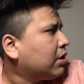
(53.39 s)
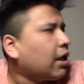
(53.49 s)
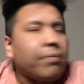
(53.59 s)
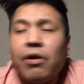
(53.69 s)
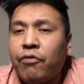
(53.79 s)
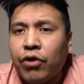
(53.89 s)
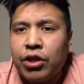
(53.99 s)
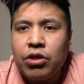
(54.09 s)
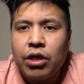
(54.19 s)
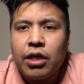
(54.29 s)
I'm not
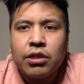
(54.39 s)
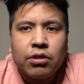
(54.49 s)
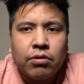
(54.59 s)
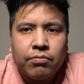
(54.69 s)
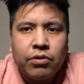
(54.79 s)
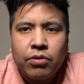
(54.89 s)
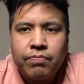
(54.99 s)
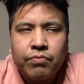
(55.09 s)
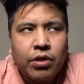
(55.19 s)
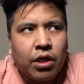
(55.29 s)
42 yet, so, you know,
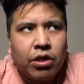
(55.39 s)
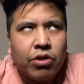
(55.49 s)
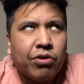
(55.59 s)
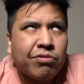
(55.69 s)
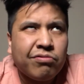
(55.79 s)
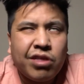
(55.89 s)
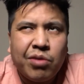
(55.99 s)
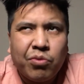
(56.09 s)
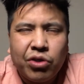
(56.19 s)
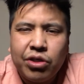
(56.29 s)
got another
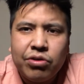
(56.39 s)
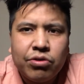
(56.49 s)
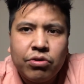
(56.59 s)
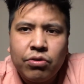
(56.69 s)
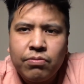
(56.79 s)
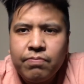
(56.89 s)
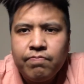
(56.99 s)
10 more years or so.